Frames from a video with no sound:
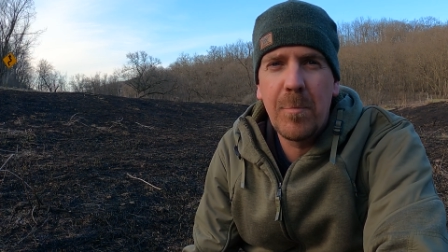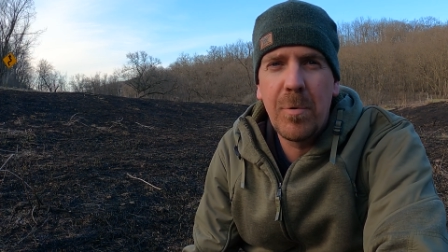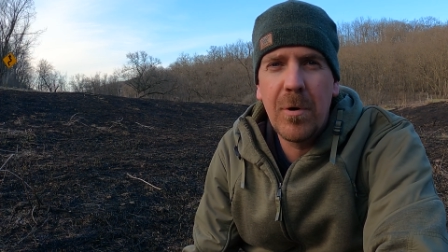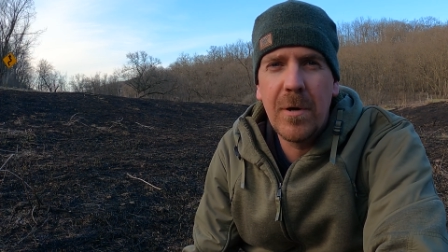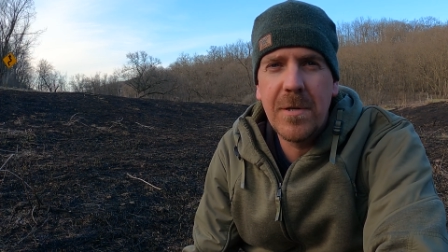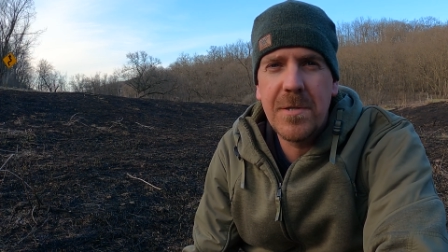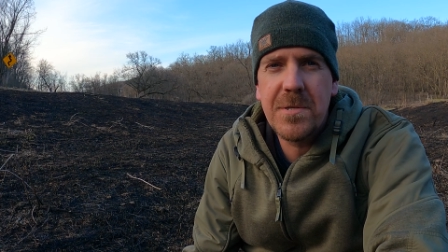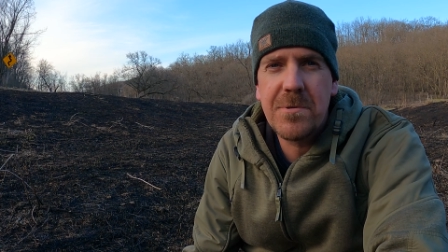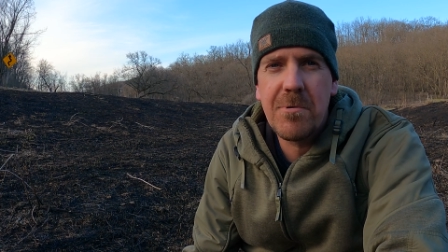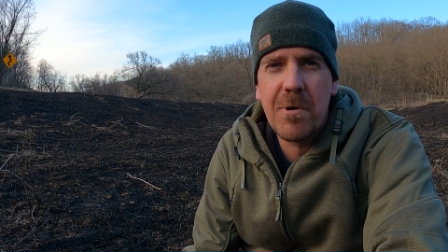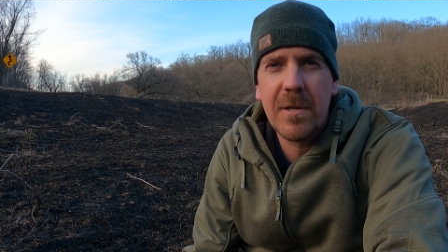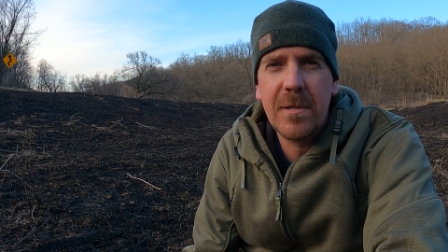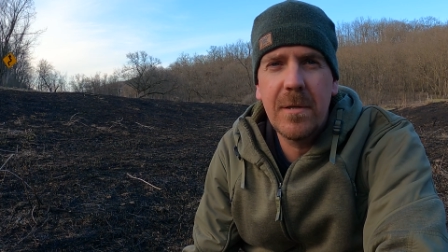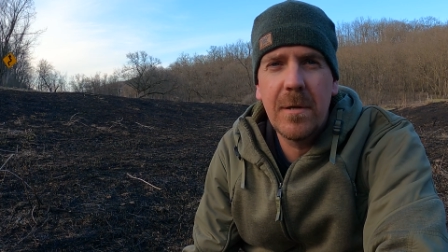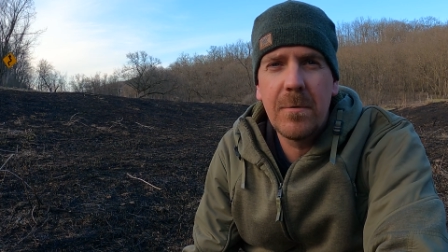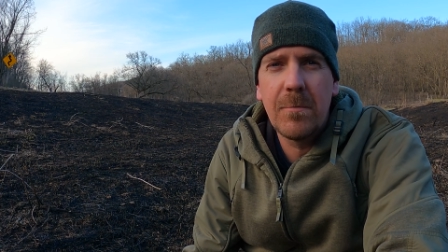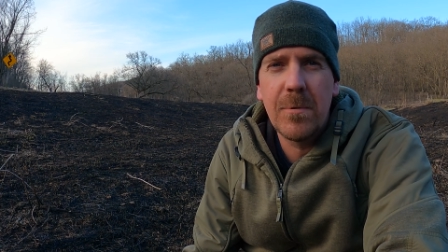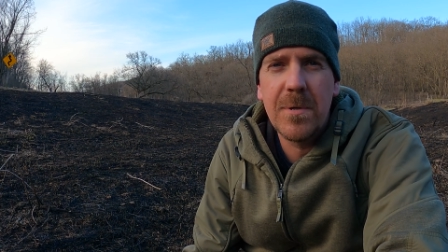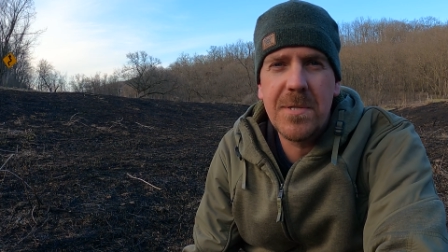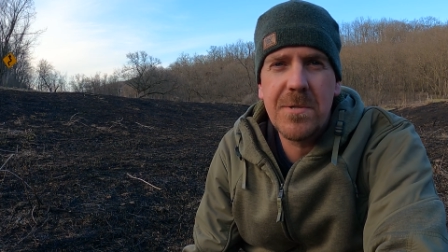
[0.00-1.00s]
pretty strict
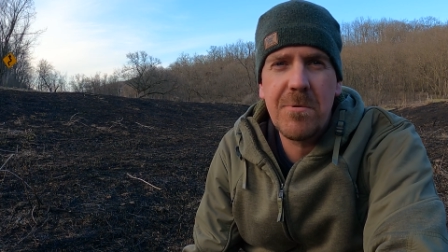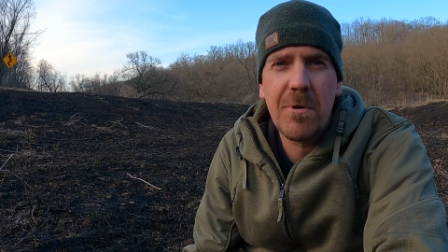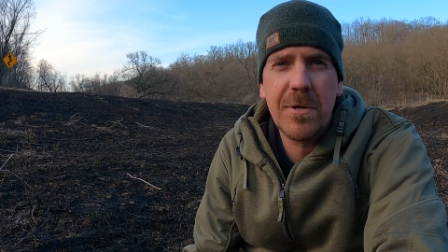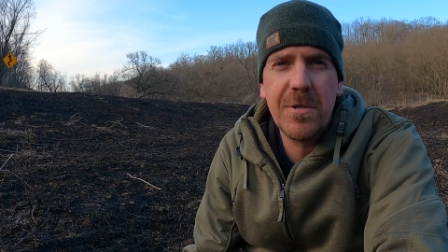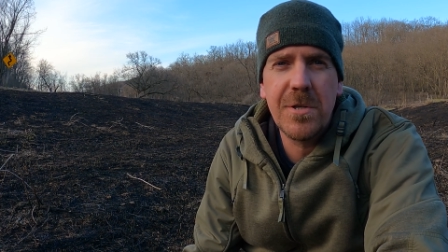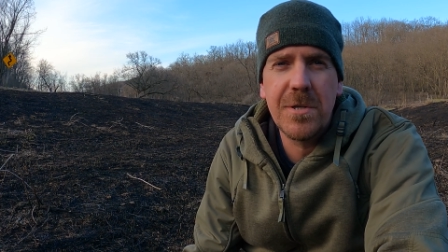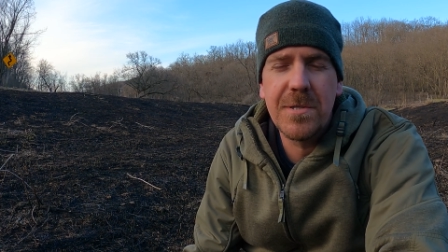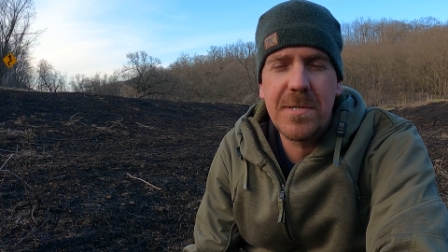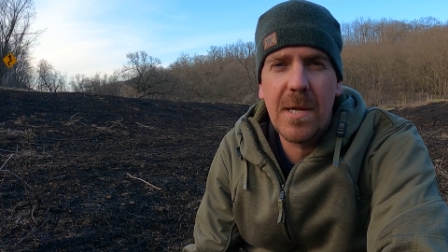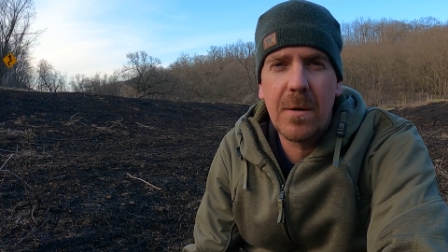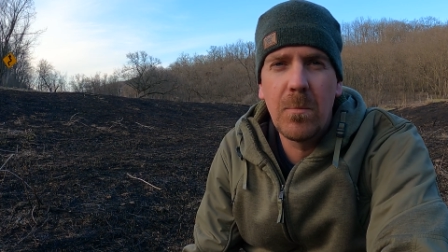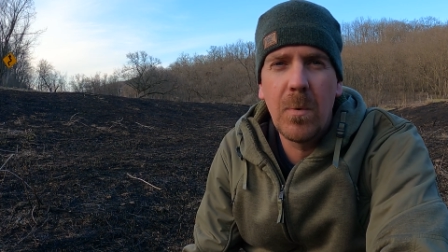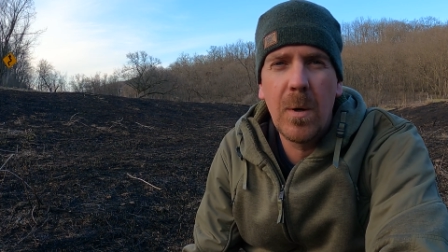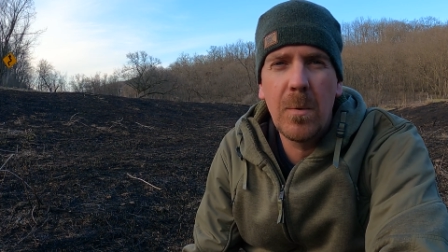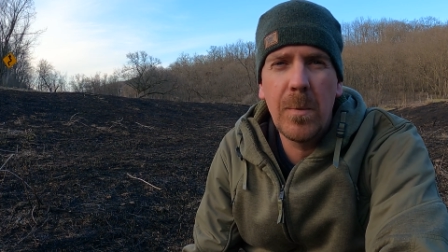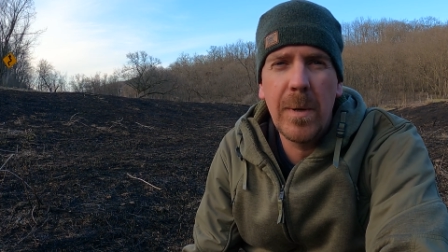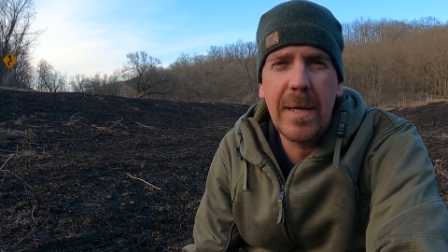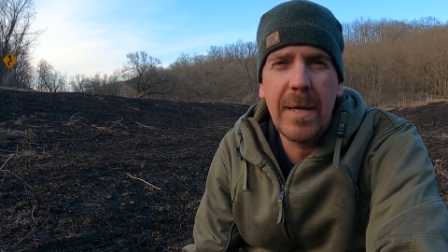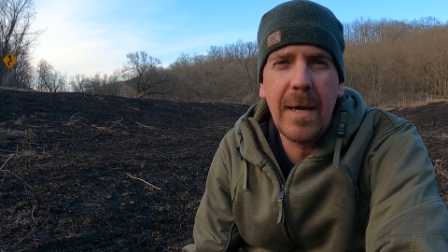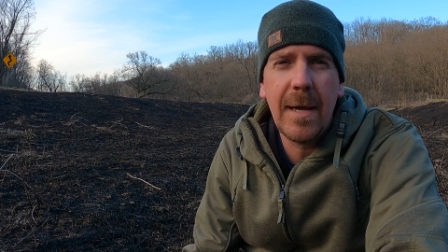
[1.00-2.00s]
restrictions on
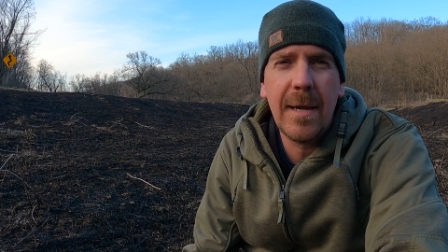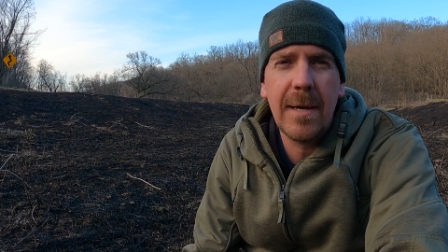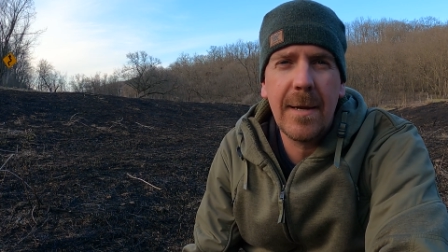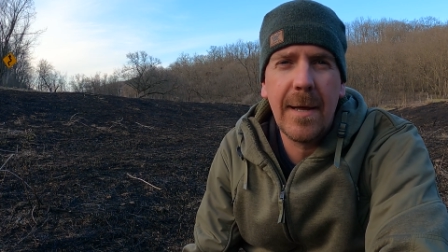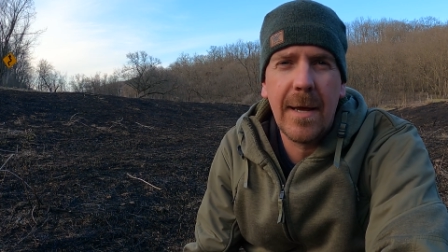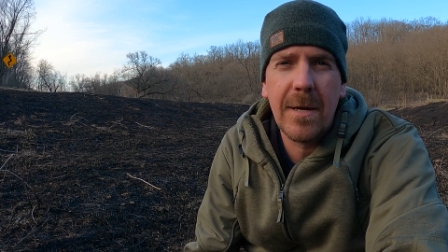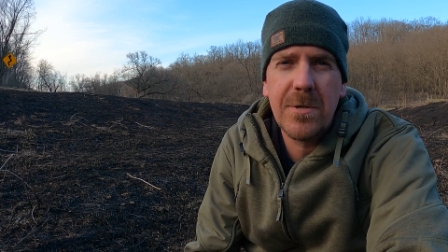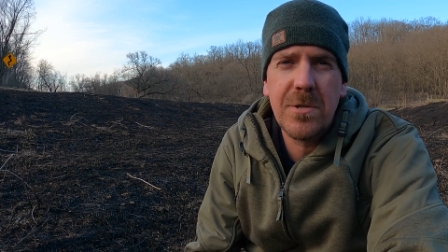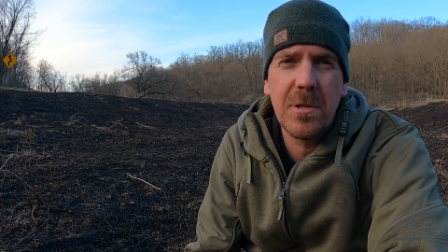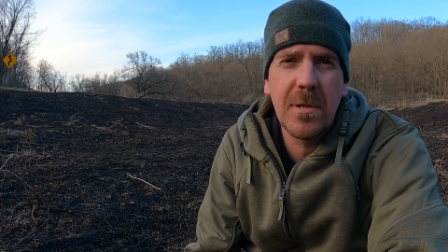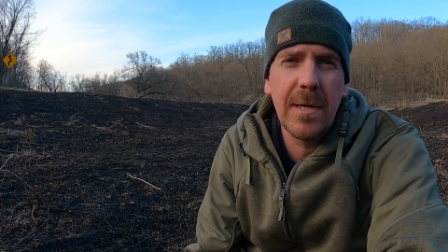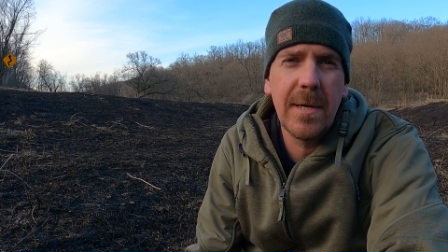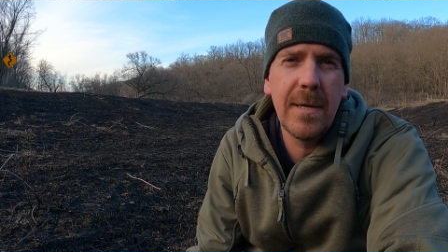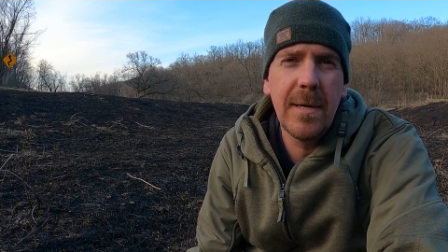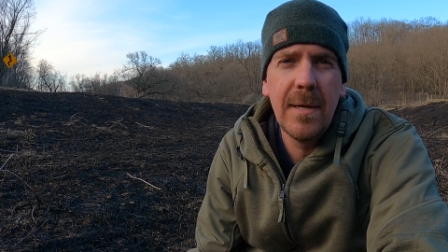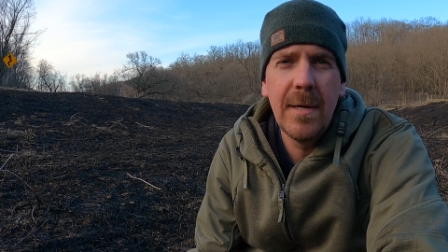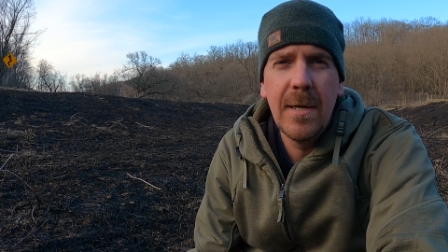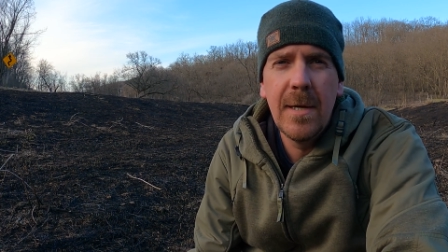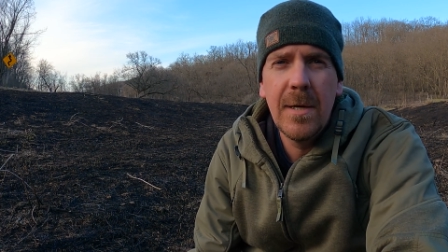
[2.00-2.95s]
when we can actually